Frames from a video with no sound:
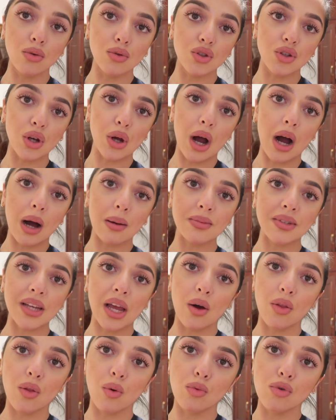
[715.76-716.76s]
Also,
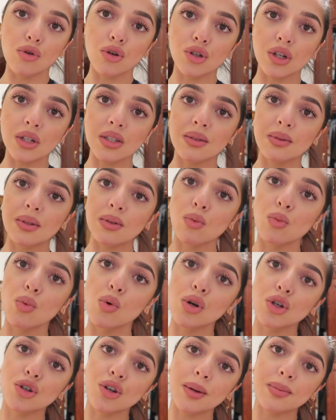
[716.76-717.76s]
update on the
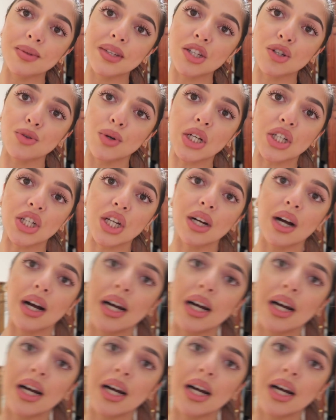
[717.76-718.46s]
wardrobe situation,